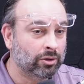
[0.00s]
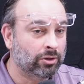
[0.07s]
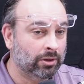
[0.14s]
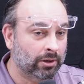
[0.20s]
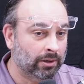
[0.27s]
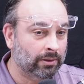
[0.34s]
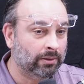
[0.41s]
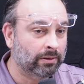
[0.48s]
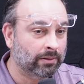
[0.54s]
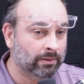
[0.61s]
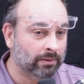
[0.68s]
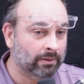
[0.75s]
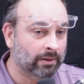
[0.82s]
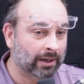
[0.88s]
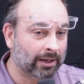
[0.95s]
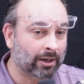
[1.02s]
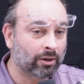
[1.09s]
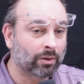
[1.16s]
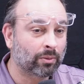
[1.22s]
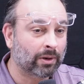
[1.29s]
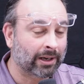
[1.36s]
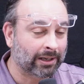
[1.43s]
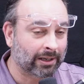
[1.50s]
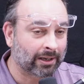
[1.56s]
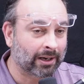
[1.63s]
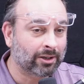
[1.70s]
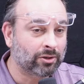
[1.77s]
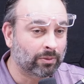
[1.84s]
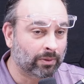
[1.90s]
You should. I got a good one I can
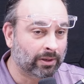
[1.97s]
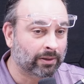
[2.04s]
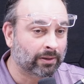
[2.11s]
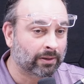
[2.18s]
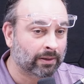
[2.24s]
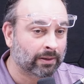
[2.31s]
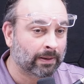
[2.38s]
connect you with.